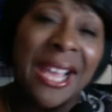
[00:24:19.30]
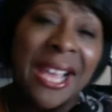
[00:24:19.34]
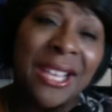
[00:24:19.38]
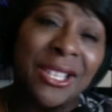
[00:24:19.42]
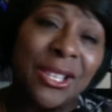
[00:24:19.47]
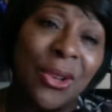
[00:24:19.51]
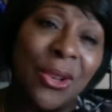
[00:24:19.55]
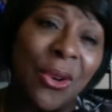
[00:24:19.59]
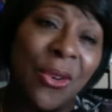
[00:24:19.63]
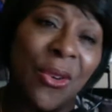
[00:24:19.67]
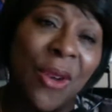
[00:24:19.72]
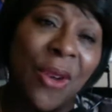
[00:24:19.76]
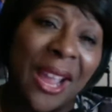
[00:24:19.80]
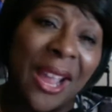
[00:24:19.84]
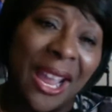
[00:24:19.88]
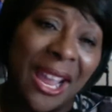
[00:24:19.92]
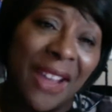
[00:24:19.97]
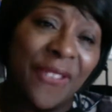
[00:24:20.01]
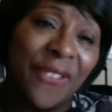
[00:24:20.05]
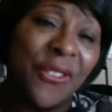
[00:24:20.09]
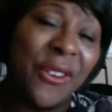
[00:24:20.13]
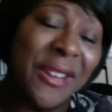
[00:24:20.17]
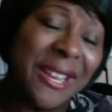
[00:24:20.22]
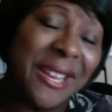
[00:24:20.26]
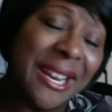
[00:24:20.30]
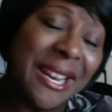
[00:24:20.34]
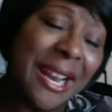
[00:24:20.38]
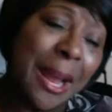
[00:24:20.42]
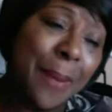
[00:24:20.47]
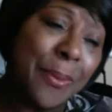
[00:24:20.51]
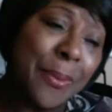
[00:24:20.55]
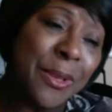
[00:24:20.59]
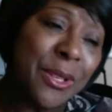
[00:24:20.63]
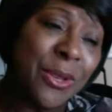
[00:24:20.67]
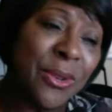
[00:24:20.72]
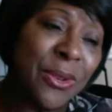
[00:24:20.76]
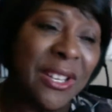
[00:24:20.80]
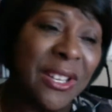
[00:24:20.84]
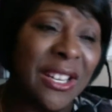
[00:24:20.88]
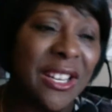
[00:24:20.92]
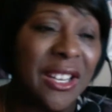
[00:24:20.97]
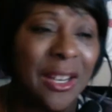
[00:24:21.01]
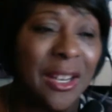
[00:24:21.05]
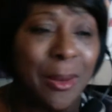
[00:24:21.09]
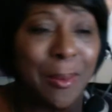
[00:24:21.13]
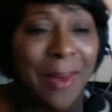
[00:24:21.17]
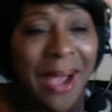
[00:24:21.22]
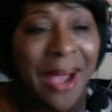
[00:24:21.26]
So if you get an
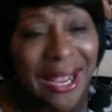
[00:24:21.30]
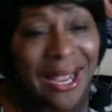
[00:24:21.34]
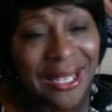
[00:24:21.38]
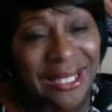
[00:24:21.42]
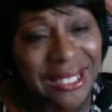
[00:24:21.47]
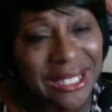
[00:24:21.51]
opportunity to buy a